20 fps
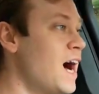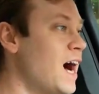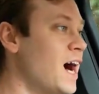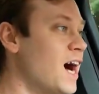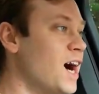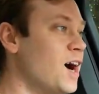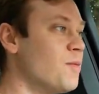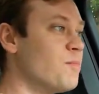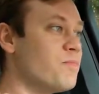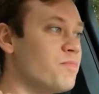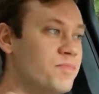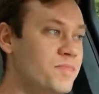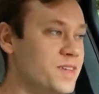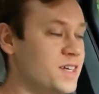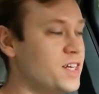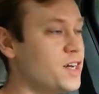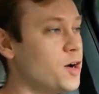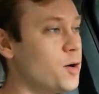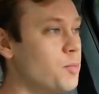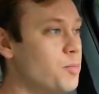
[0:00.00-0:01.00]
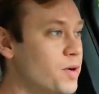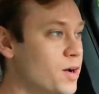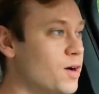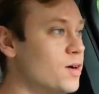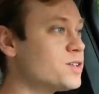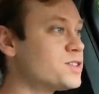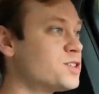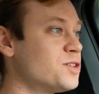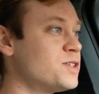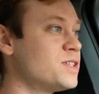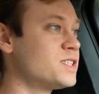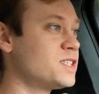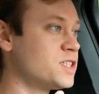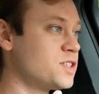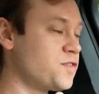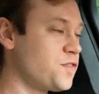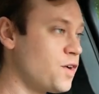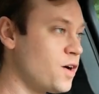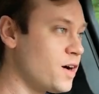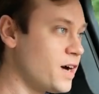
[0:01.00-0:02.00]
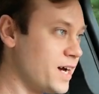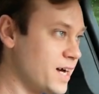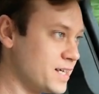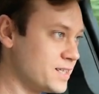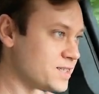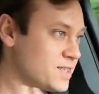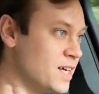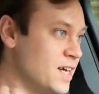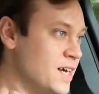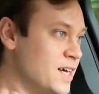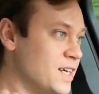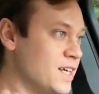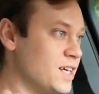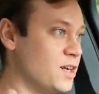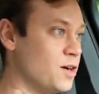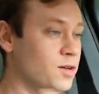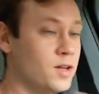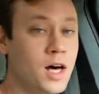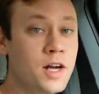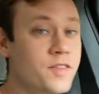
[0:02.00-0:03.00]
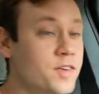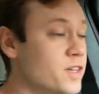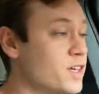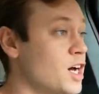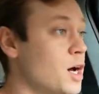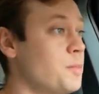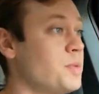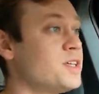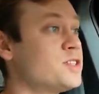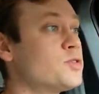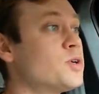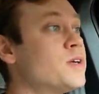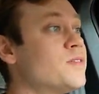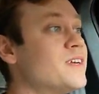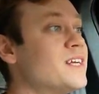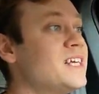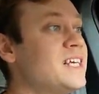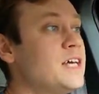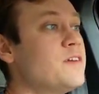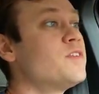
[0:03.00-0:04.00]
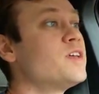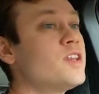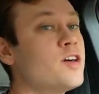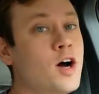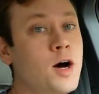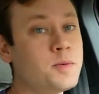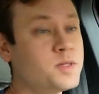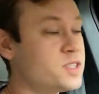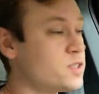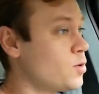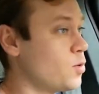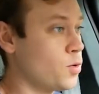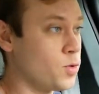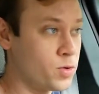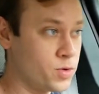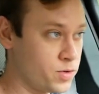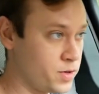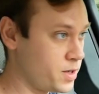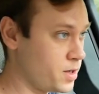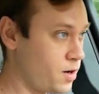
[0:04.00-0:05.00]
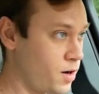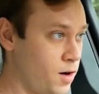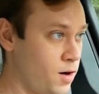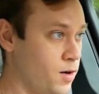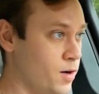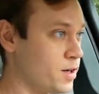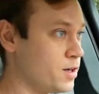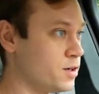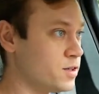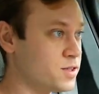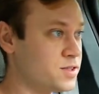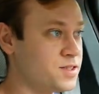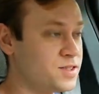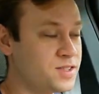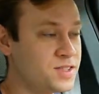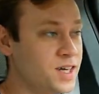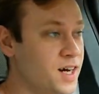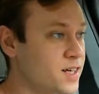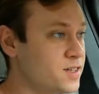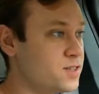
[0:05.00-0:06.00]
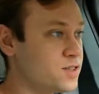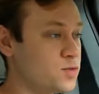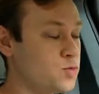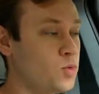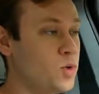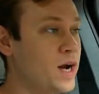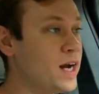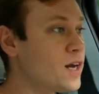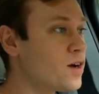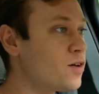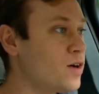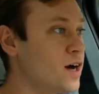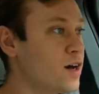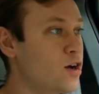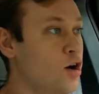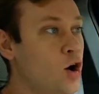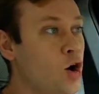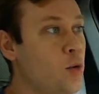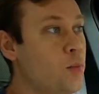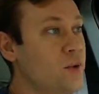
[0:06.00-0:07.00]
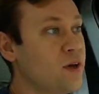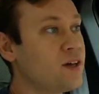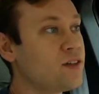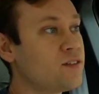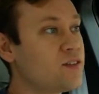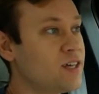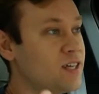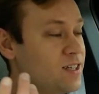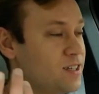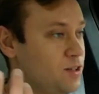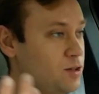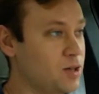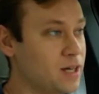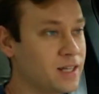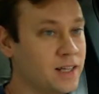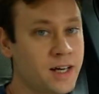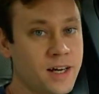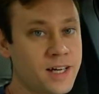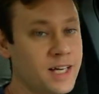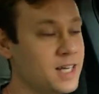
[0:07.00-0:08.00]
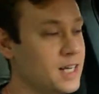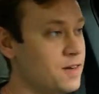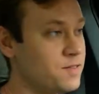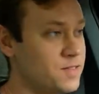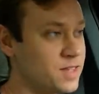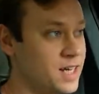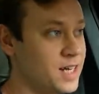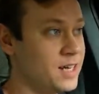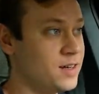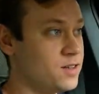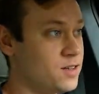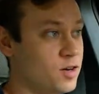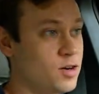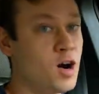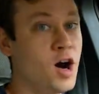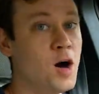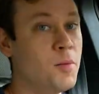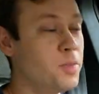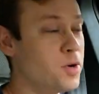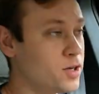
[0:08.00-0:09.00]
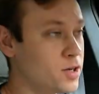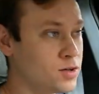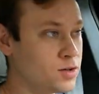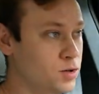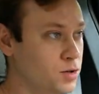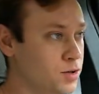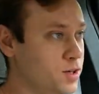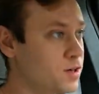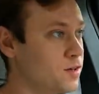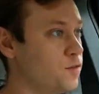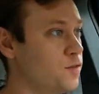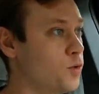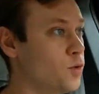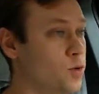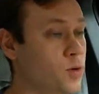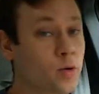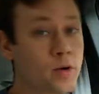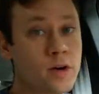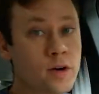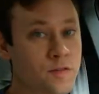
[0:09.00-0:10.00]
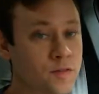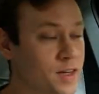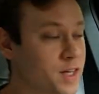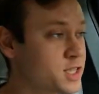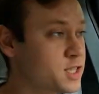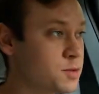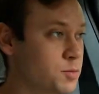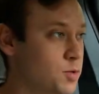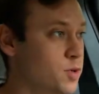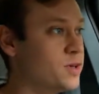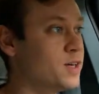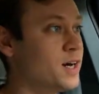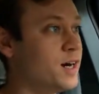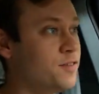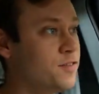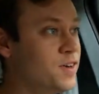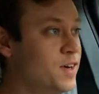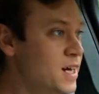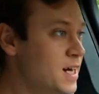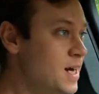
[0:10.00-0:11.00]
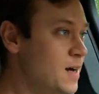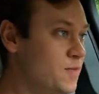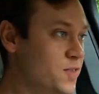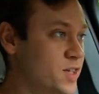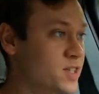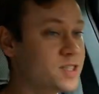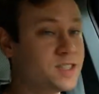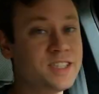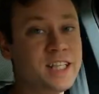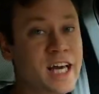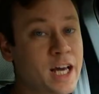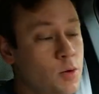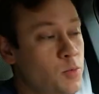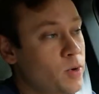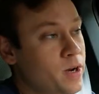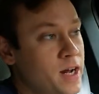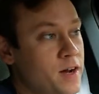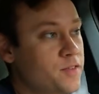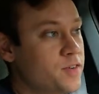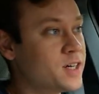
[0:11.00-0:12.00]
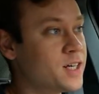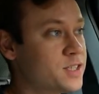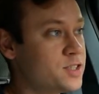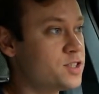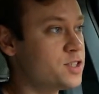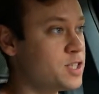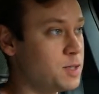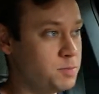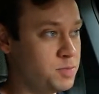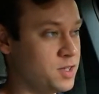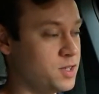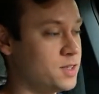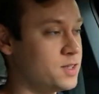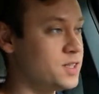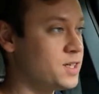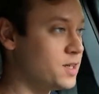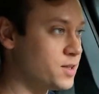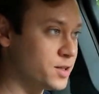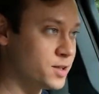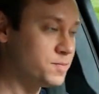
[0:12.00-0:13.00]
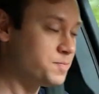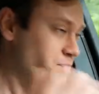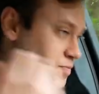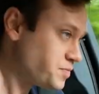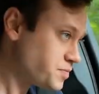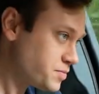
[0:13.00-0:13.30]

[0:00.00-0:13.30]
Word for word: Um, you know, but also just as far as, you know, a lot of other companies don't even give you the option to order at all. And you're stuck just waiting around hoping that you get lucky enough to get the combo you're looking for or you're flexible enough to just take whatever gets shipped to the dealer.